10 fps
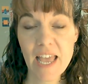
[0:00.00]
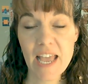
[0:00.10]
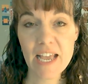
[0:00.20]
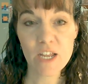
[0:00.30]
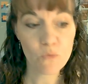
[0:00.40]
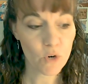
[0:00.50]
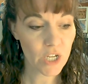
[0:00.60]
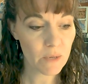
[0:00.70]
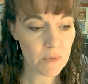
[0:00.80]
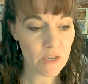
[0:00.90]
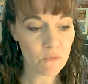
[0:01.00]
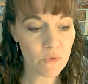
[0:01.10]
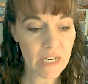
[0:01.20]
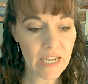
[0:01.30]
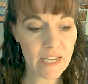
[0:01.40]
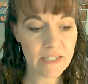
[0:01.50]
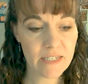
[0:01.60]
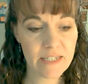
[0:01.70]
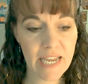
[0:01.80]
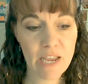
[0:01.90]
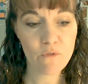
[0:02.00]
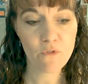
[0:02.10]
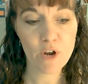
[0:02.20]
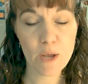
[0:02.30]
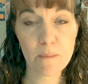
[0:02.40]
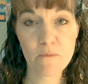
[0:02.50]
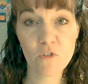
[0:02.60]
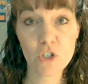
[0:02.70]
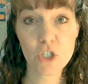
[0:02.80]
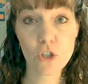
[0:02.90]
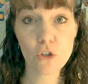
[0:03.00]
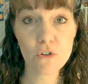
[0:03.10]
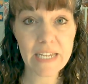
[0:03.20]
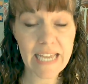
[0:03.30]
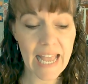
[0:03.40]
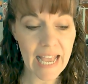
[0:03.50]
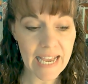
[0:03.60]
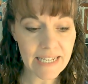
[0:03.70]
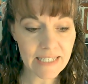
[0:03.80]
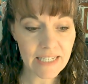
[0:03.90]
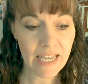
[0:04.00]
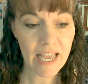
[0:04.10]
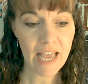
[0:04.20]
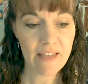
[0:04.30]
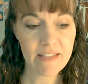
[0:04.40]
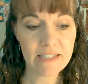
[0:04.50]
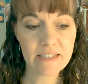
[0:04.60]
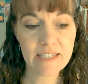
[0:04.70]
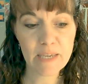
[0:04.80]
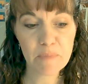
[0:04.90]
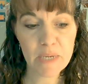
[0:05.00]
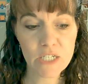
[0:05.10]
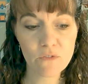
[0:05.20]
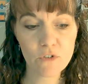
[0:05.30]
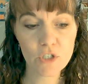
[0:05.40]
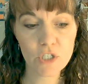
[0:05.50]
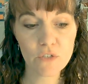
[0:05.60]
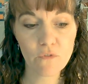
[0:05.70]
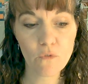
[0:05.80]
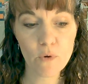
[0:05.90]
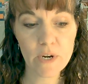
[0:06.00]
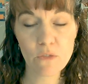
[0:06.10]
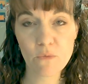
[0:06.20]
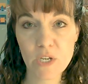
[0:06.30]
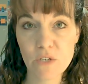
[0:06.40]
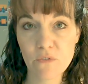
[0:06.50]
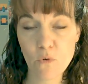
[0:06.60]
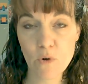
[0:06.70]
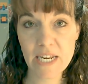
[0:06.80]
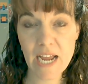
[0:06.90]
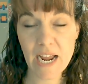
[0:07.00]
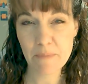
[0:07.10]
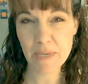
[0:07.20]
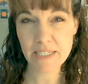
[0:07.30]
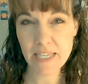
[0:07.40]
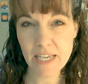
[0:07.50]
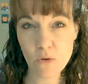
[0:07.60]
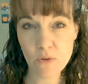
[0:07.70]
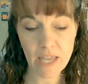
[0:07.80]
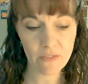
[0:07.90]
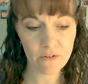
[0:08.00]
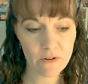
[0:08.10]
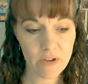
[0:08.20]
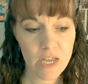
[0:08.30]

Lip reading: And we're going to be reading today from verse 38 and then skipping to verses 43 to 49 because they go together.